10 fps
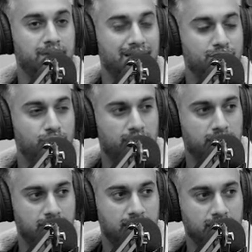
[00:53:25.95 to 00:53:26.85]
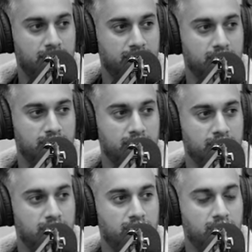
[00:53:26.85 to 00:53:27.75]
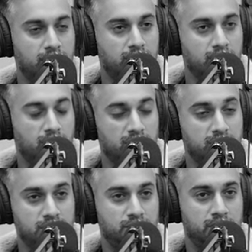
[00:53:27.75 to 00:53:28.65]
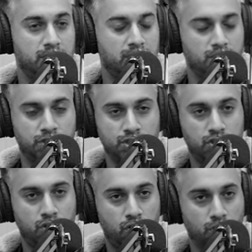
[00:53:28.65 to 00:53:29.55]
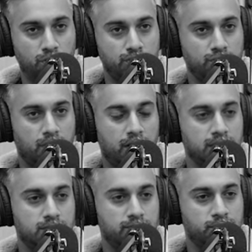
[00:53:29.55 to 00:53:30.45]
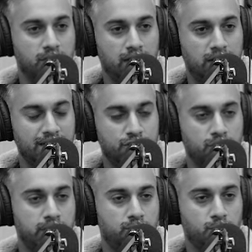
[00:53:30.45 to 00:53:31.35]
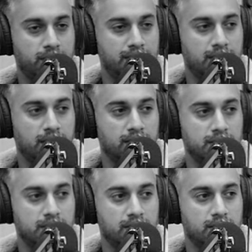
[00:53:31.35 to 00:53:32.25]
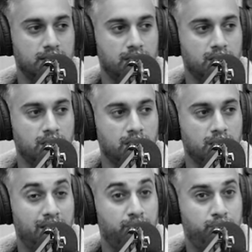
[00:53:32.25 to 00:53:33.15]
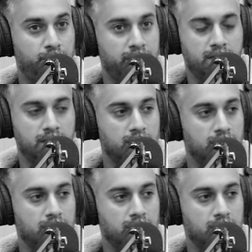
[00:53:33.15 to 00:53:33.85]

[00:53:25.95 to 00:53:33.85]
But that's your thinking. Honestly, it's your thinking. Just close your eyes for literally 20 seconds and breathe.